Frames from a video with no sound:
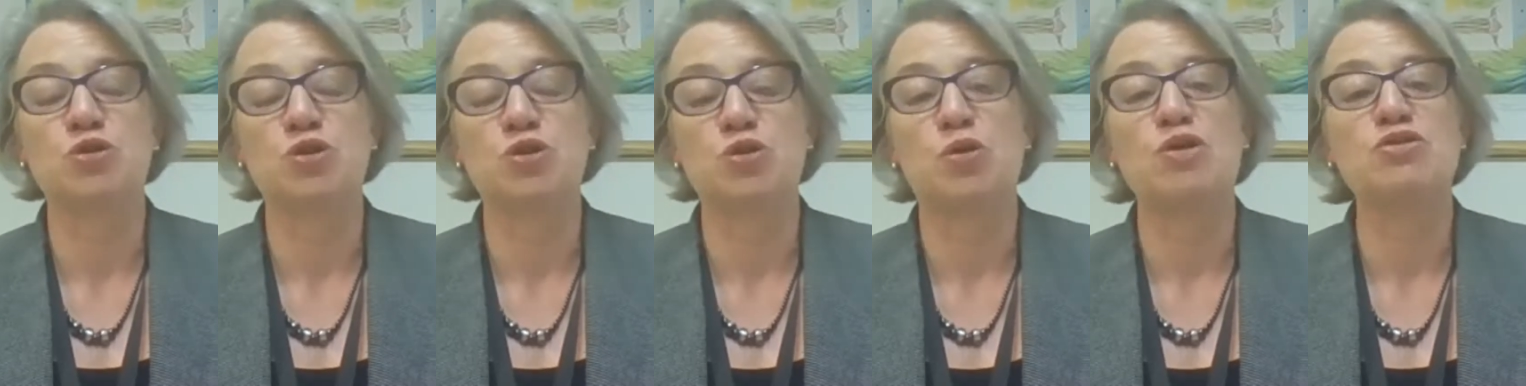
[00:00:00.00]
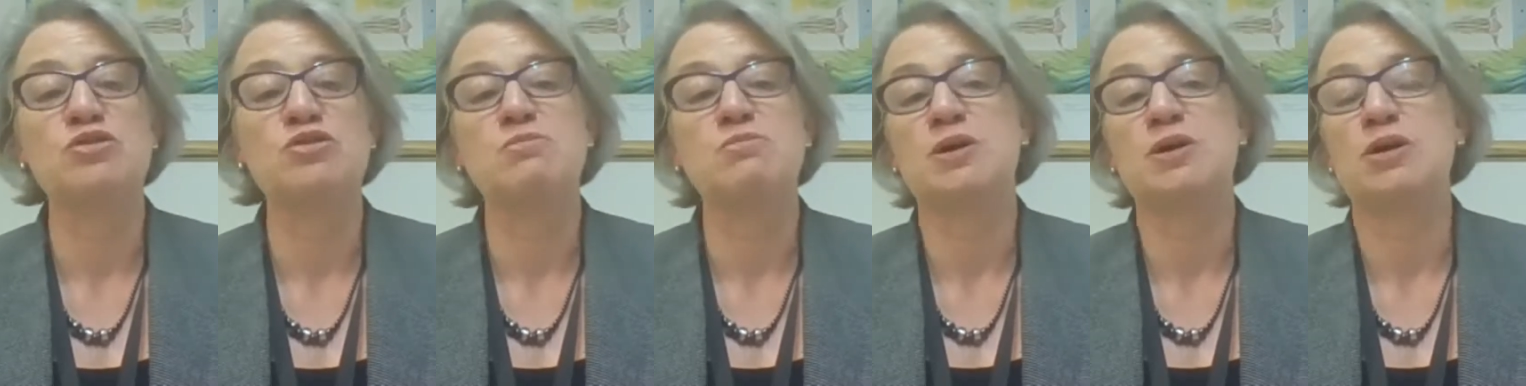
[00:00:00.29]
the
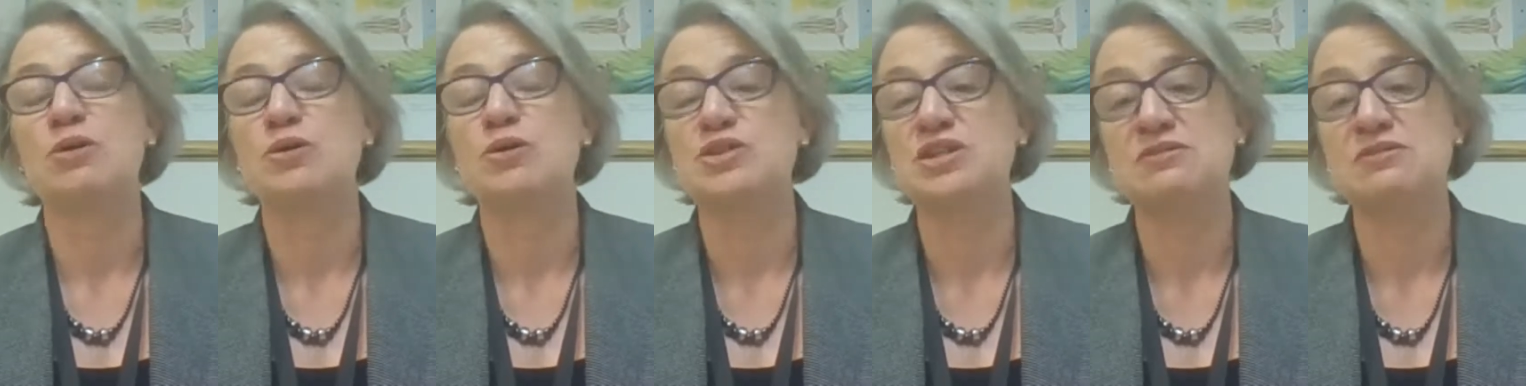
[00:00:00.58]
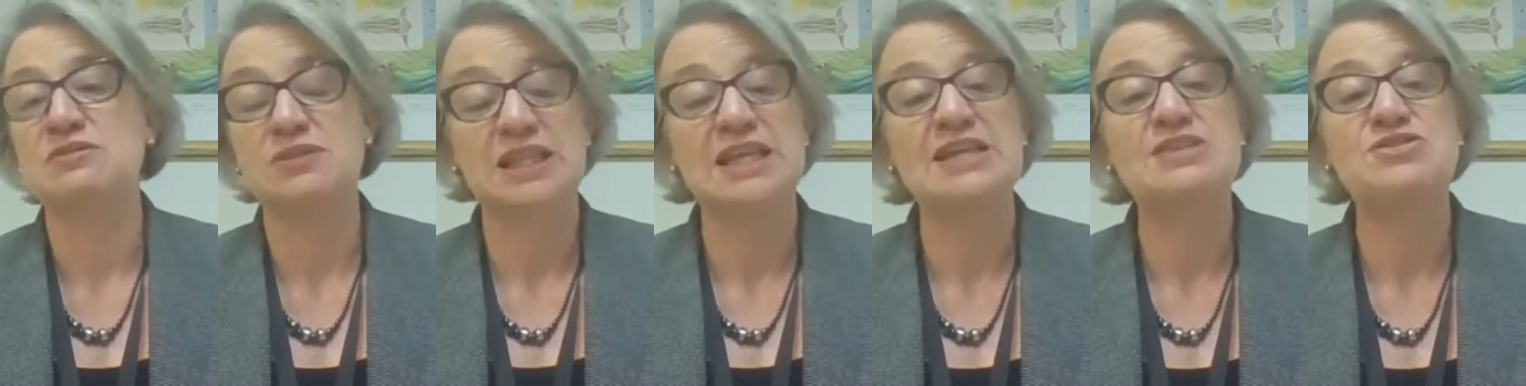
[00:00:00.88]
growth
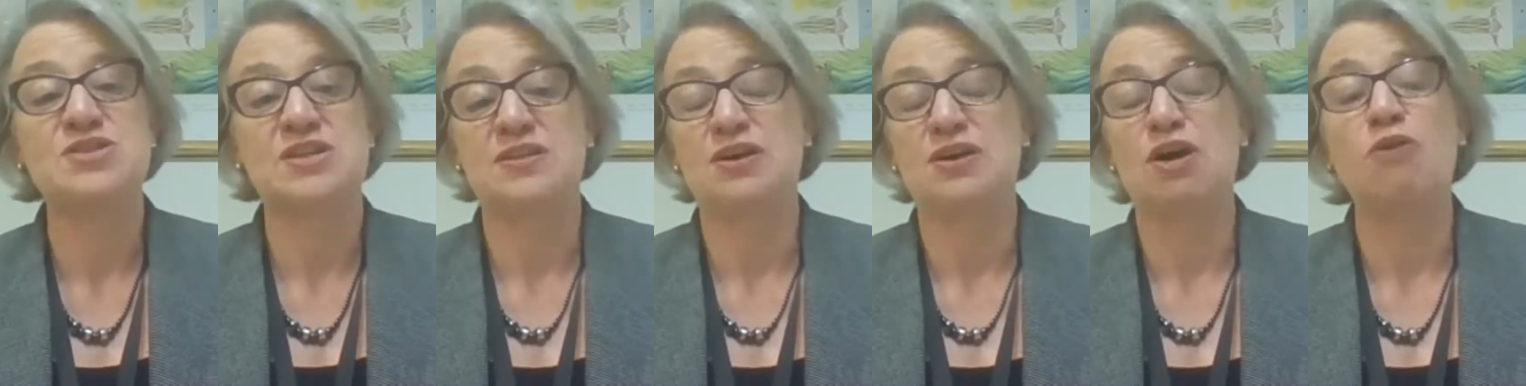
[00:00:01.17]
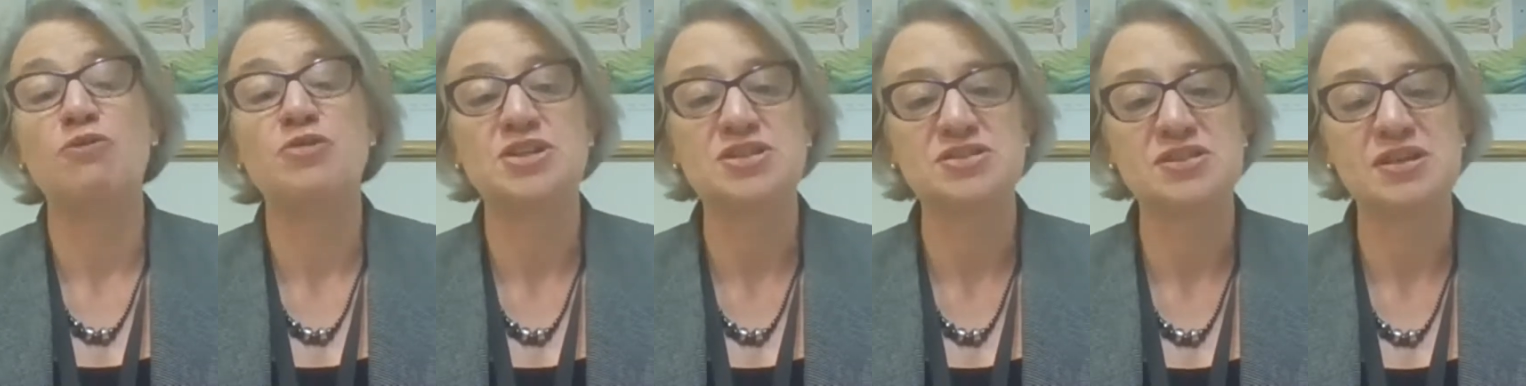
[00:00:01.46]
imperative, at least
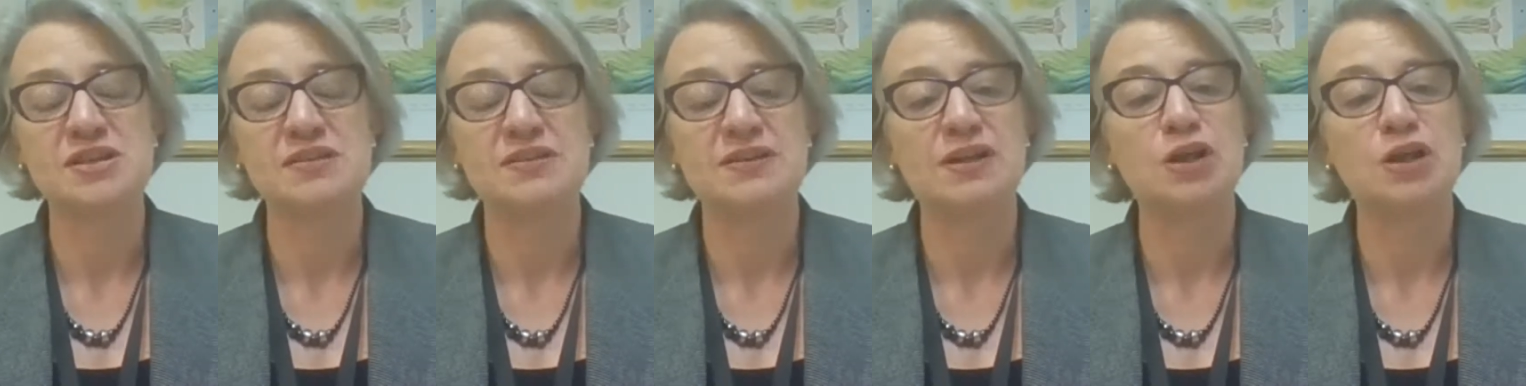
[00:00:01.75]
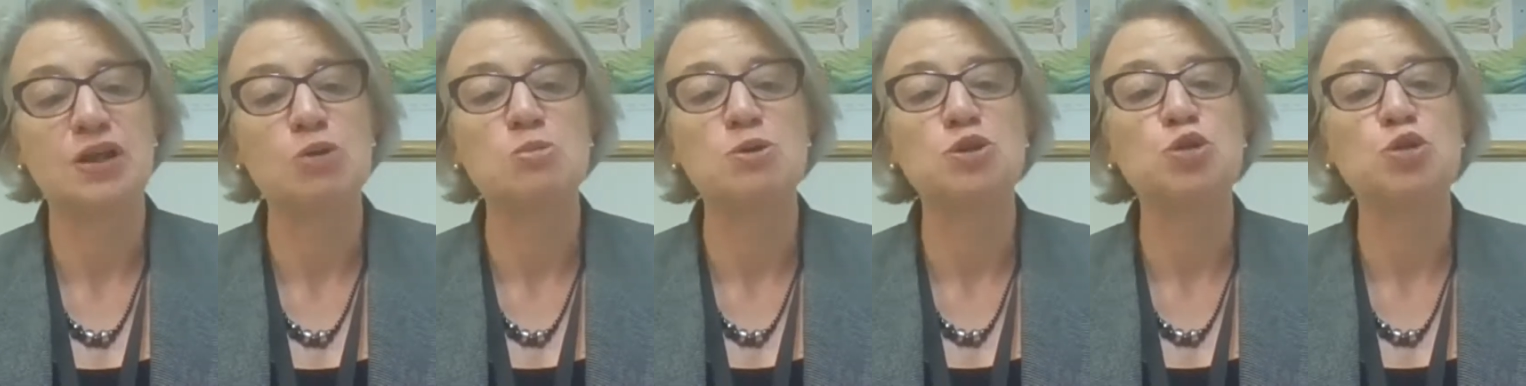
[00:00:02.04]
obviously in the
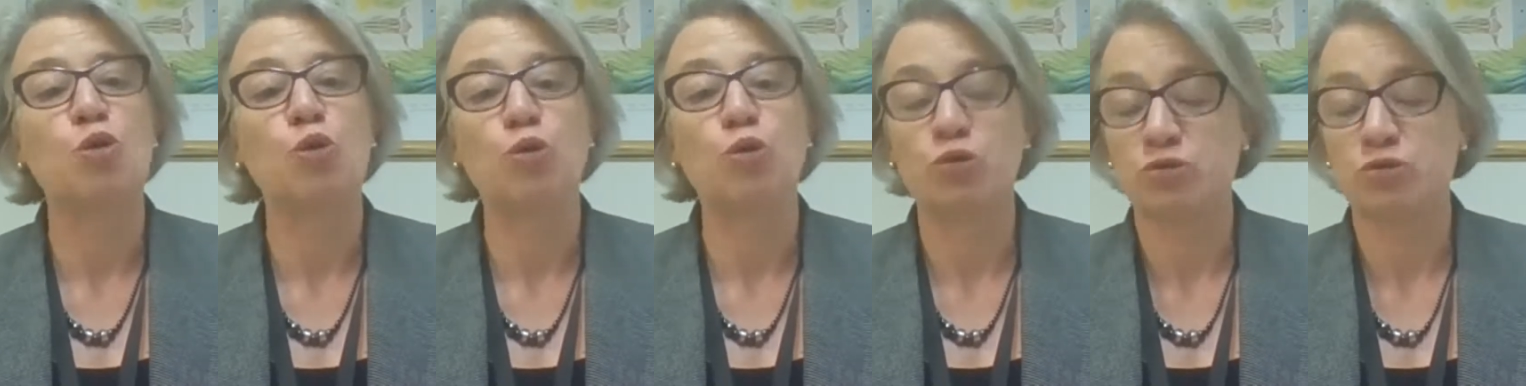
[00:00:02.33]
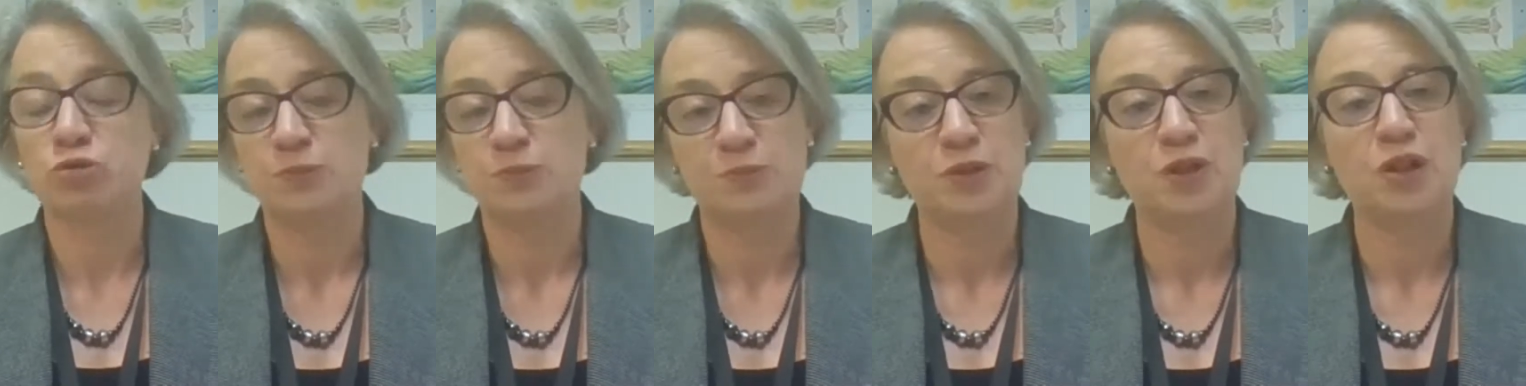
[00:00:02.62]
global north.
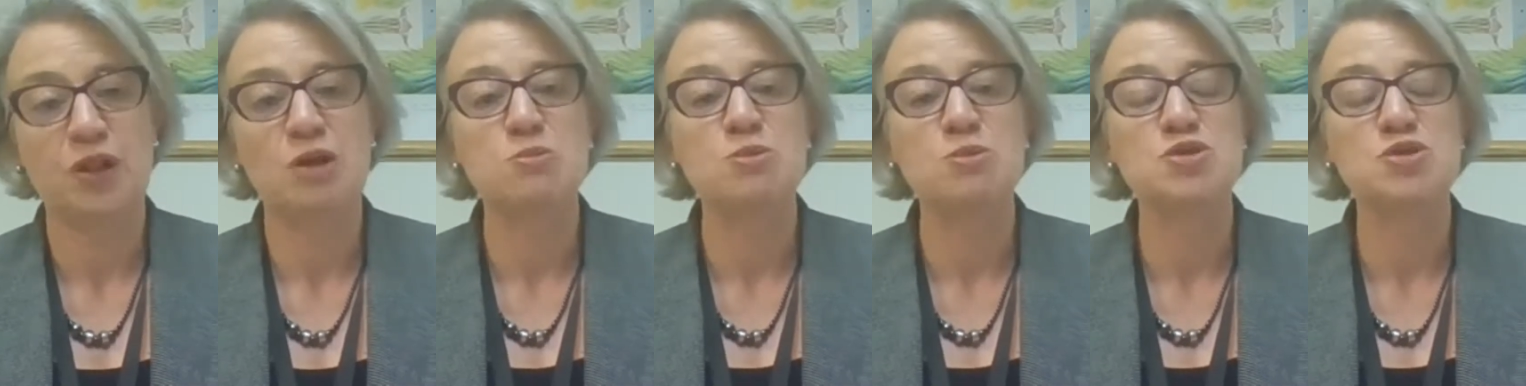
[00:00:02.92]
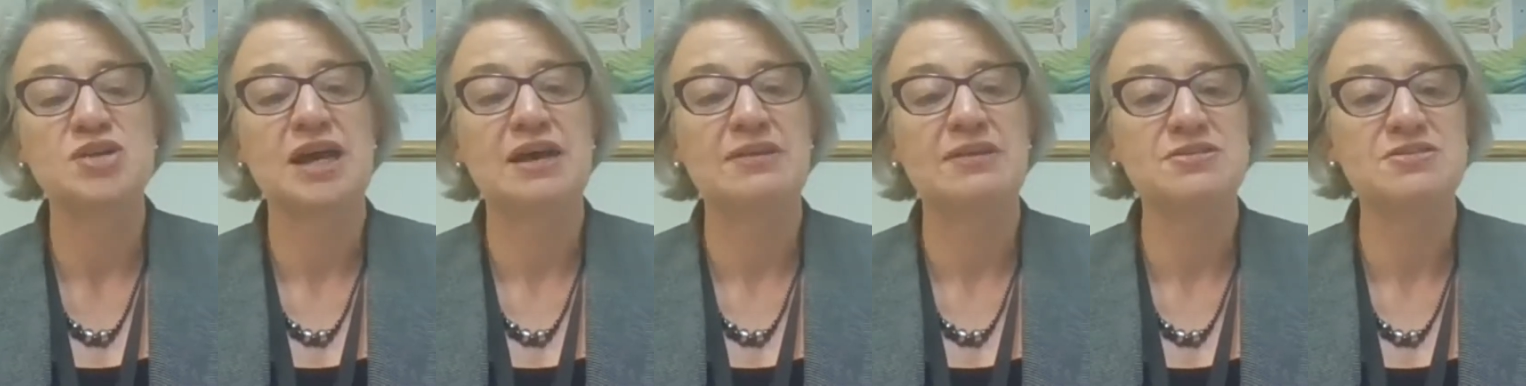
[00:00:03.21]
Global
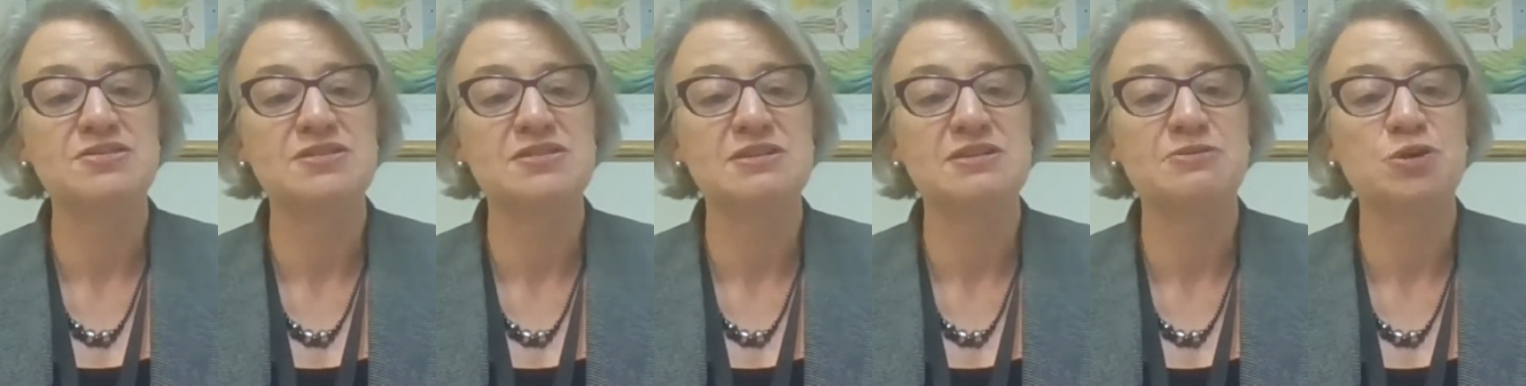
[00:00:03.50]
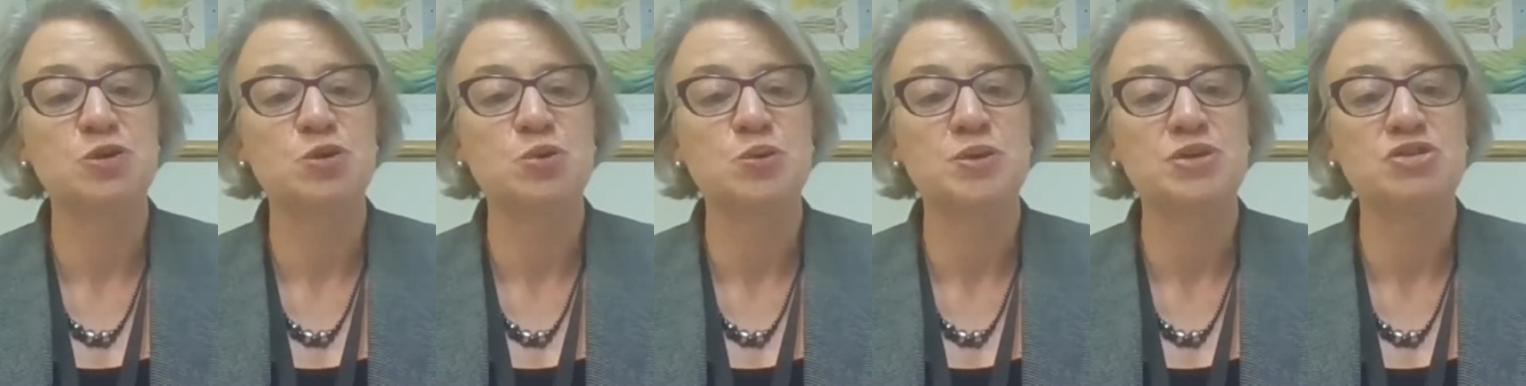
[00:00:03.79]
south is a
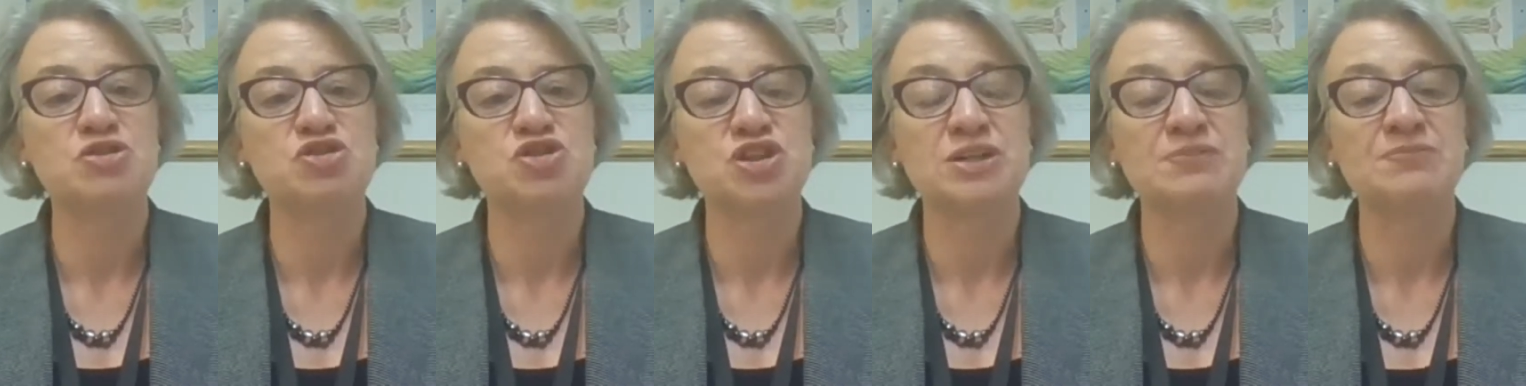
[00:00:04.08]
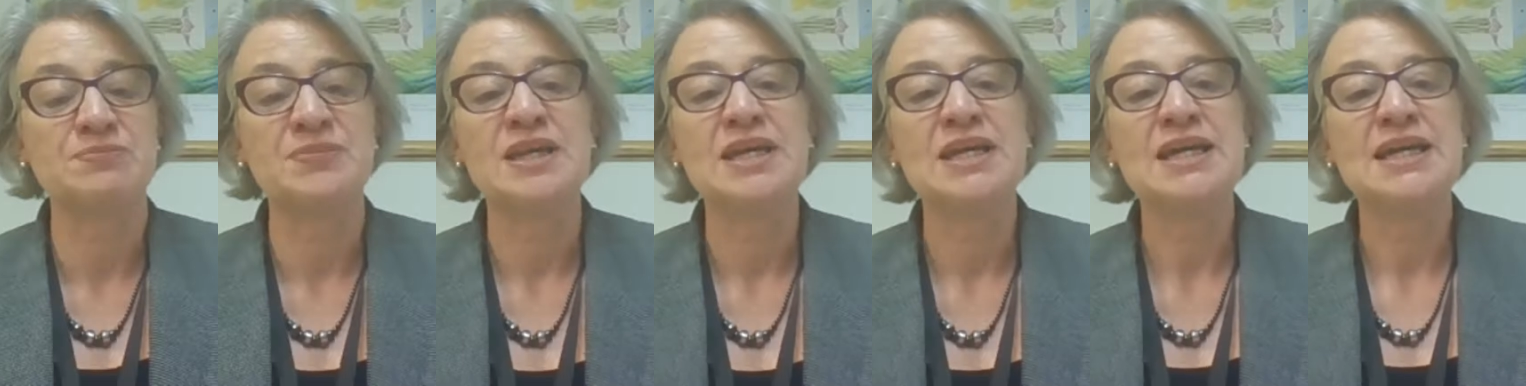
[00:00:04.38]
different
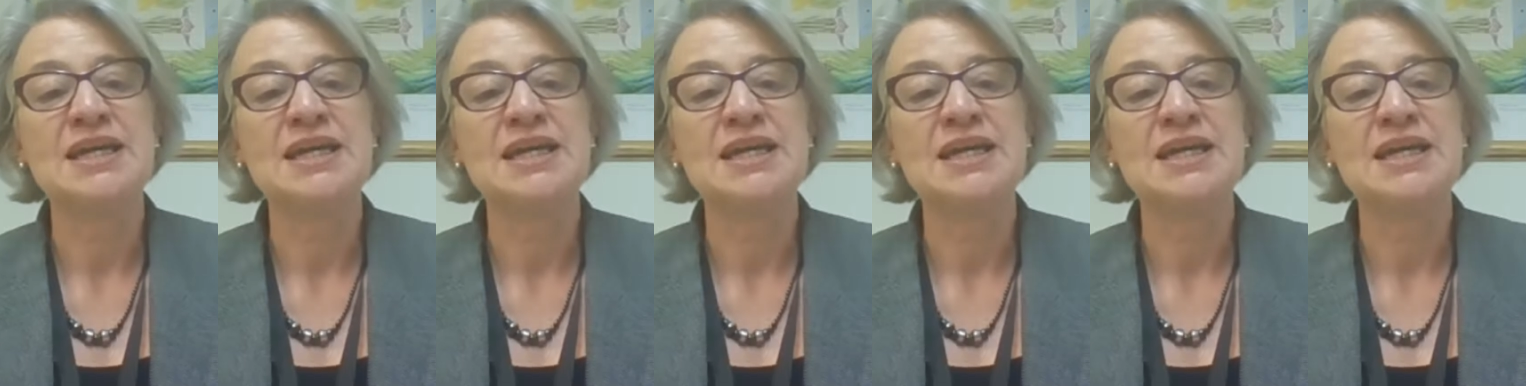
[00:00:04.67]
question.